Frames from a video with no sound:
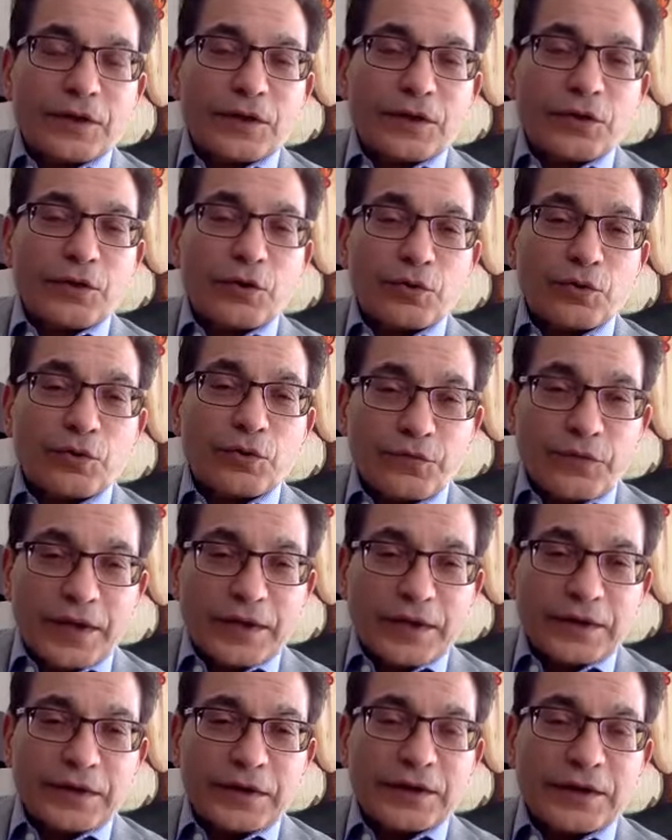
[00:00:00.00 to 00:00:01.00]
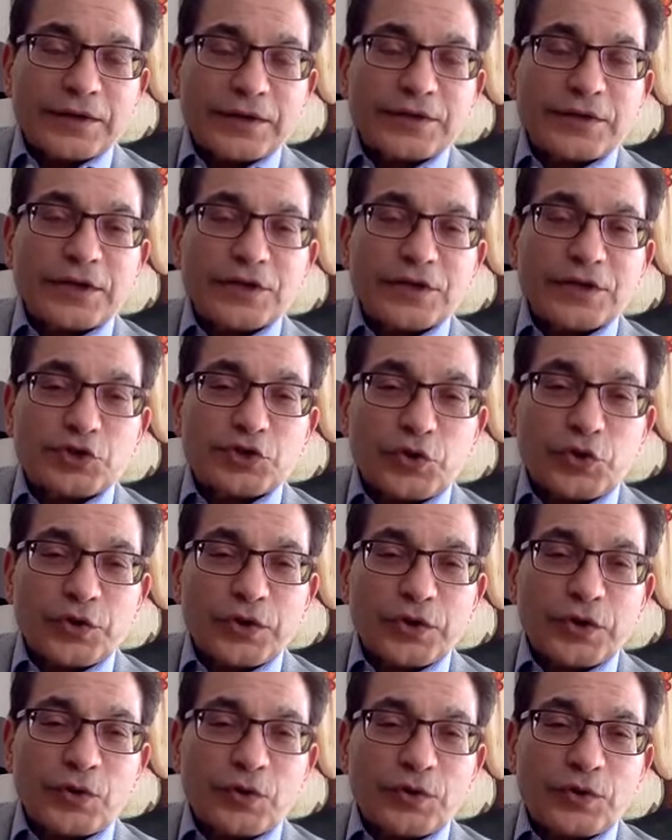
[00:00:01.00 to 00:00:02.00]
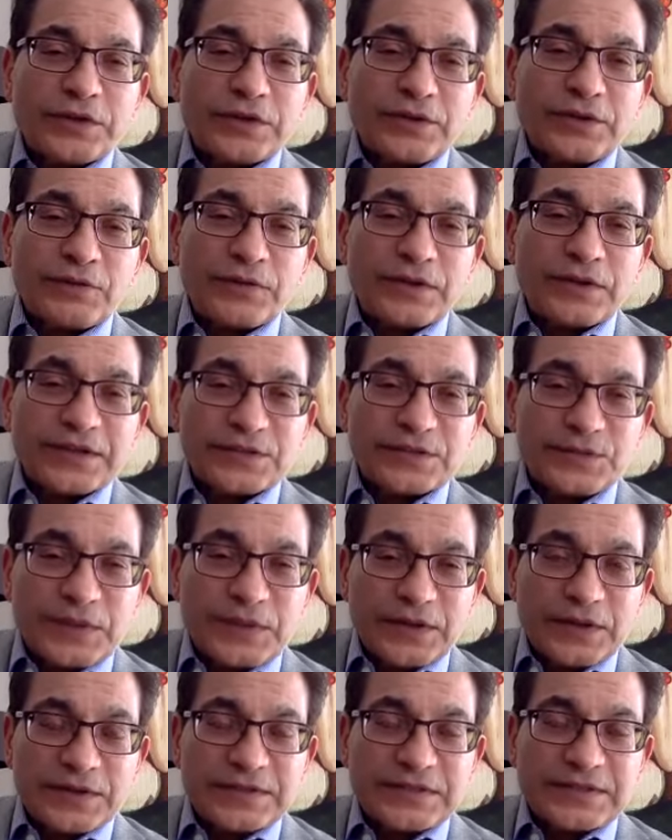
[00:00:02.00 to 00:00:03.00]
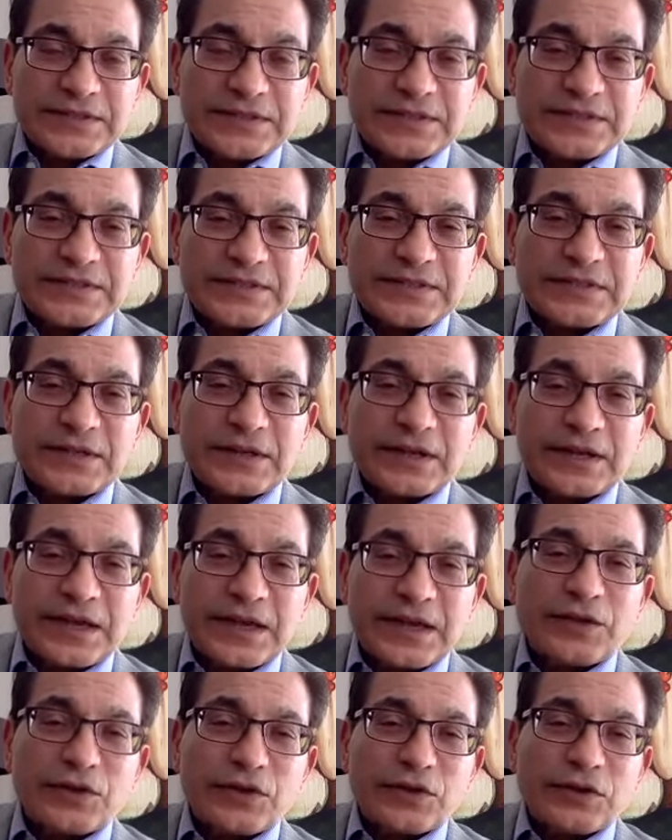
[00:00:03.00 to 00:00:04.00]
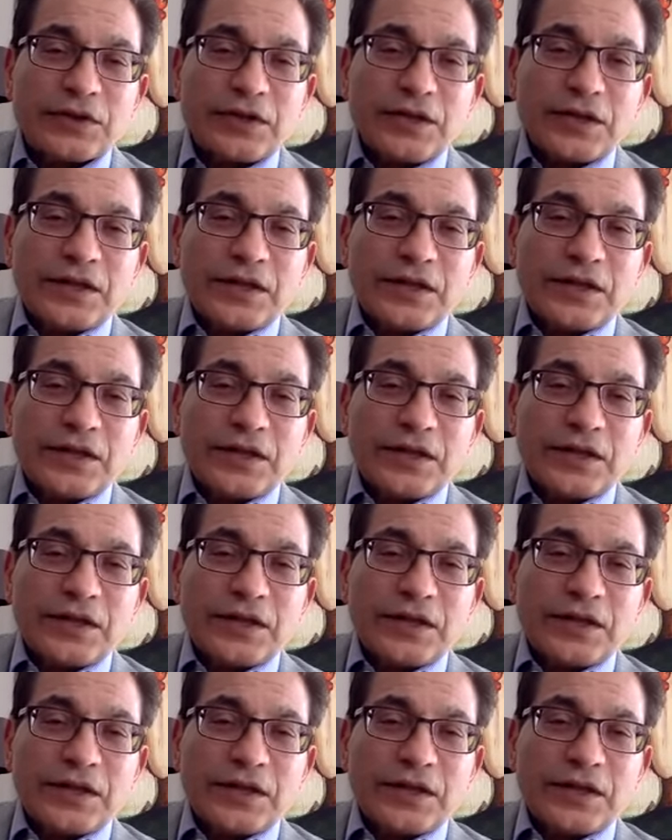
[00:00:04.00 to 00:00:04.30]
lot of fun and enjoy all the different experiences. Again,